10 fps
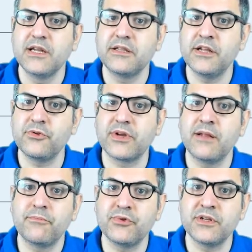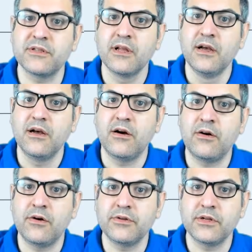Then you can put it
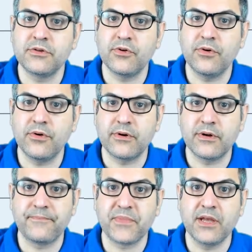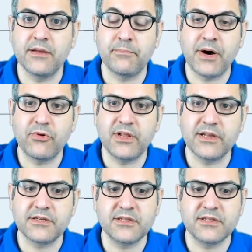on your PowerLynx